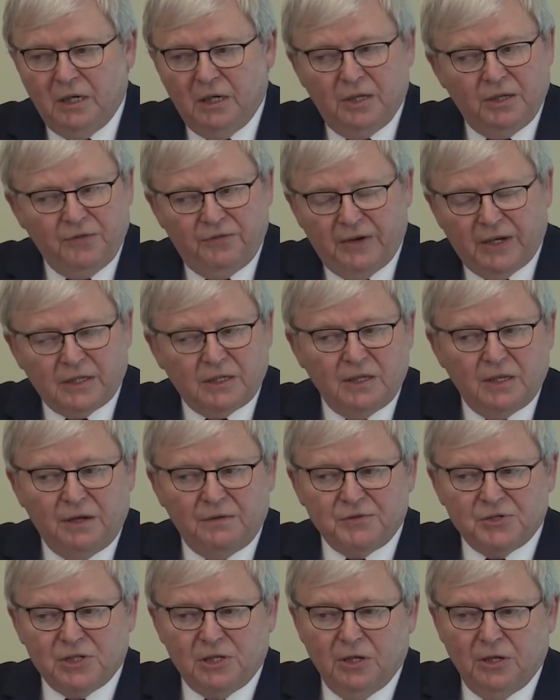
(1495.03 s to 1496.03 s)
and the fact that
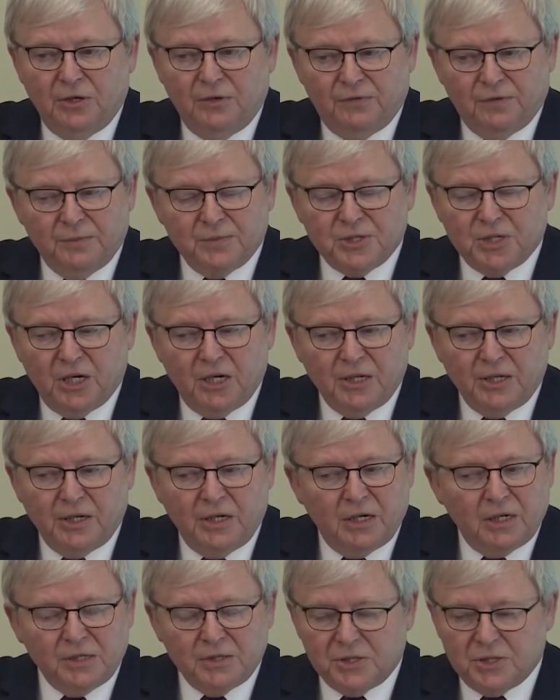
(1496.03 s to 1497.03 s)
they've slowed from China to the
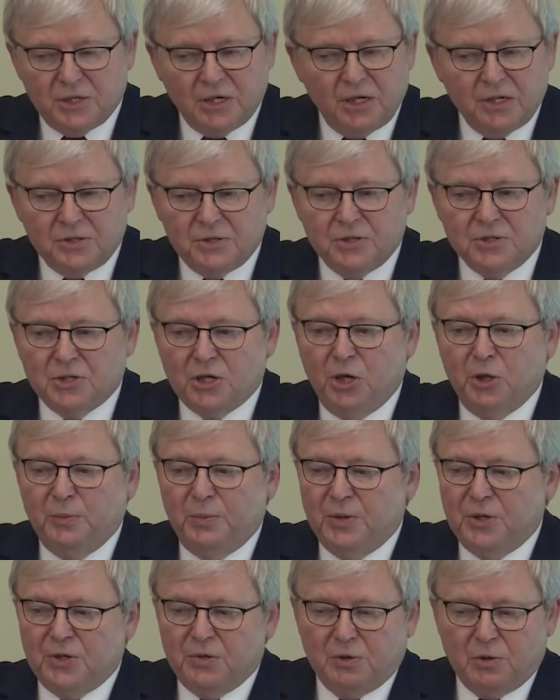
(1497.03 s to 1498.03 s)
United States is
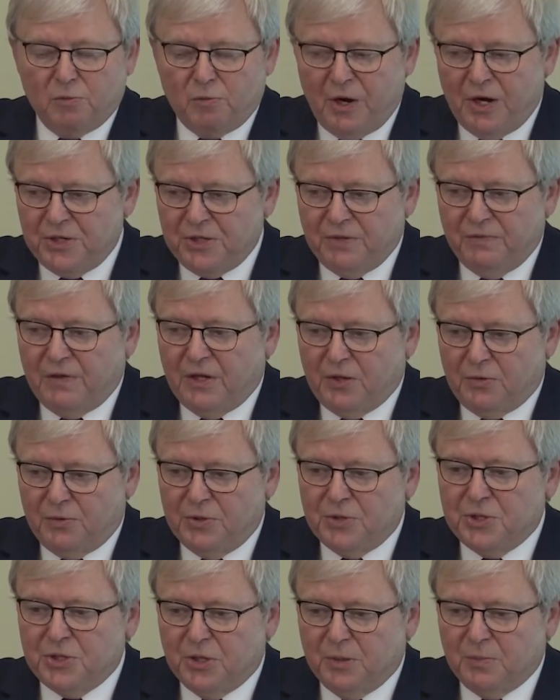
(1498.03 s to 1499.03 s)
open to a range of other
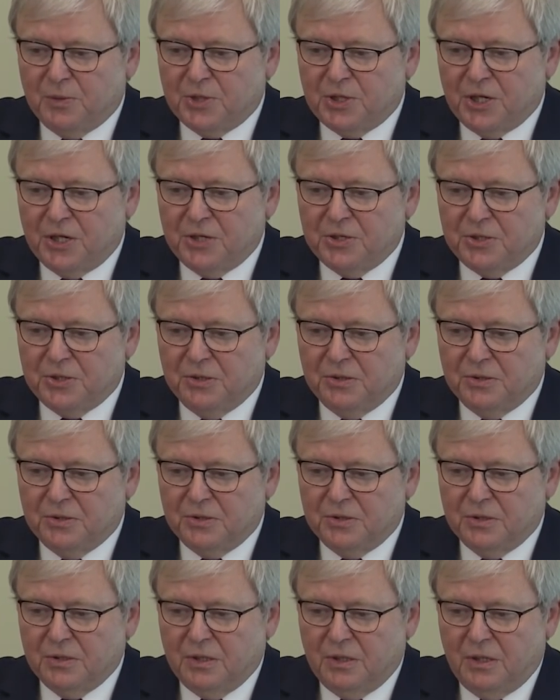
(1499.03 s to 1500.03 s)

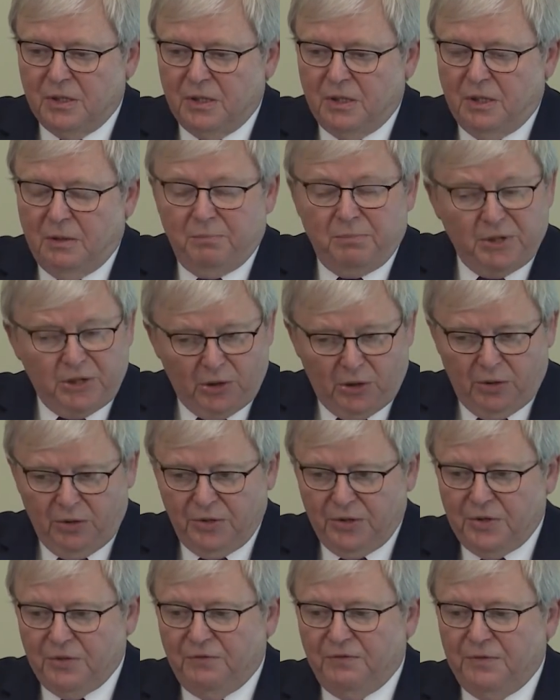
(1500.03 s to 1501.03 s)
interpretations
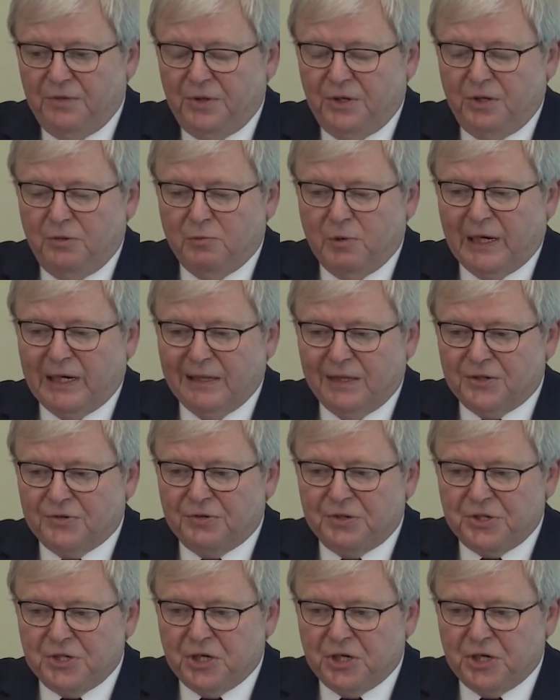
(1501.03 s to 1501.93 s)
beyond the regulatory